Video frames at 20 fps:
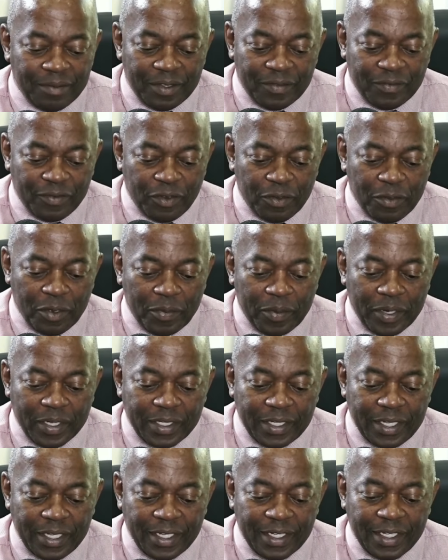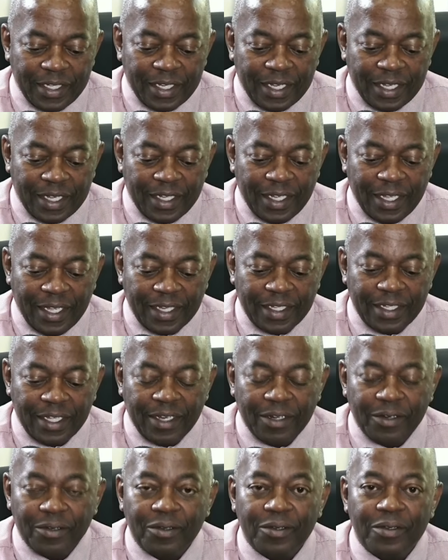former President
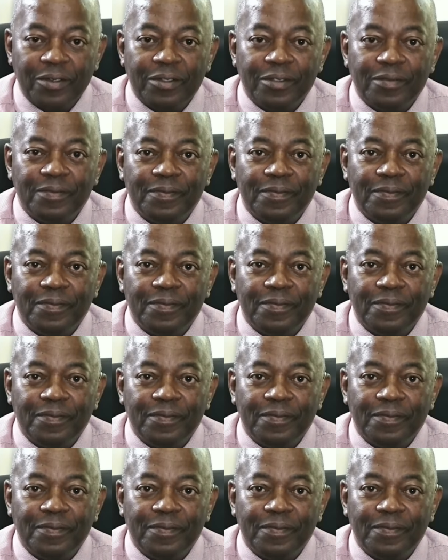Edgar Lungu.